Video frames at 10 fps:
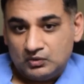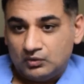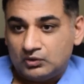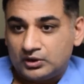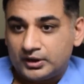
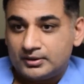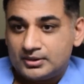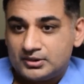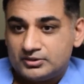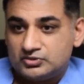or
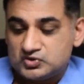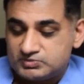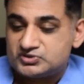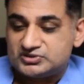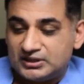those
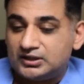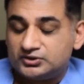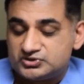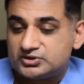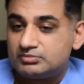
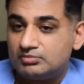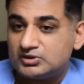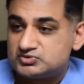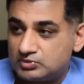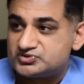personalities are
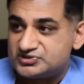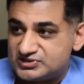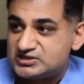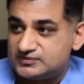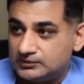much more
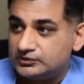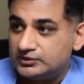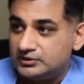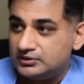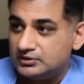
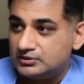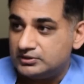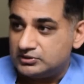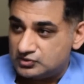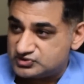successful
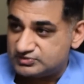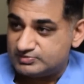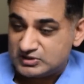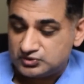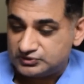in those
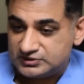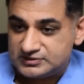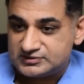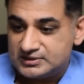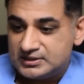
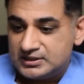specialties.